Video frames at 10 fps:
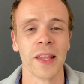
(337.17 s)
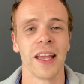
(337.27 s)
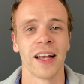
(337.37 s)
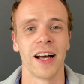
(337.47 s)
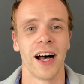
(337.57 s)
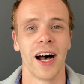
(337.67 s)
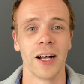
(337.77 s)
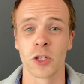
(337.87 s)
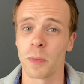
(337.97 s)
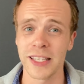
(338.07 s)

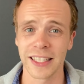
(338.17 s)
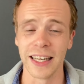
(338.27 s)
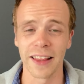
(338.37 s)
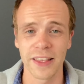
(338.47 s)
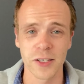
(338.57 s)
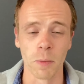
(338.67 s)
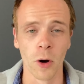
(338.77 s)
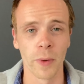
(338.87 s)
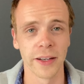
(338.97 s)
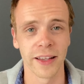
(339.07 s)
So basically at this
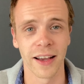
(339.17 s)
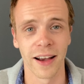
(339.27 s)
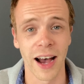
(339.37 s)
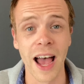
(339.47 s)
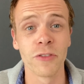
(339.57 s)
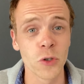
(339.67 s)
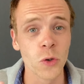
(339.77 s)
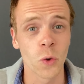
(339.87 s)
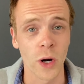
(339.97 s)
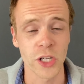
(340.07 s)
moment I have two
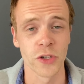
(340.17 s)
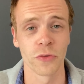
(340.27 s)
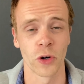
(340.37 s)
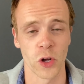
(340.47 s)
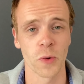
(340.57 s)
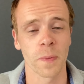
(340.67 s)
questions for you.